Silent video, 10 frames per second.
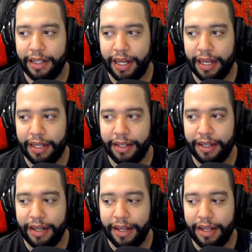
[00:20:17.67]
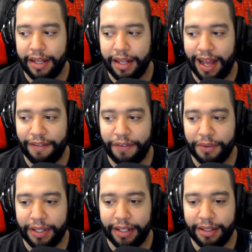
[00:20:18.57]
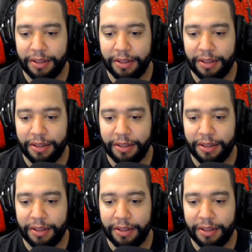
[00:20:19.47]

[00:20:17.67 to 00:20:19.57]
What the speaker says: and I feel that